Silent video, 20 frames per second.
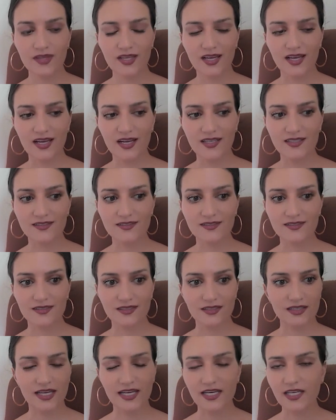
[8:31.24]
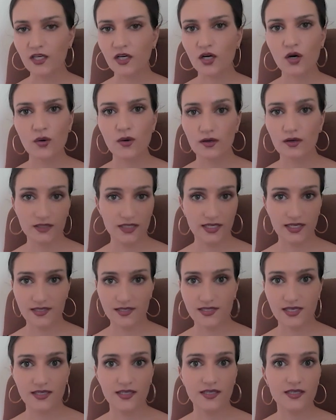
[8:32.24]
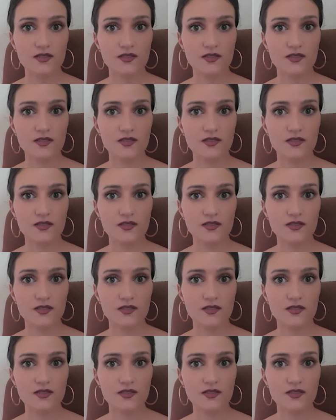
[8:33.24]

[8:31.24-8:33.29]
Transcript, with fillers: And letting go, like I said,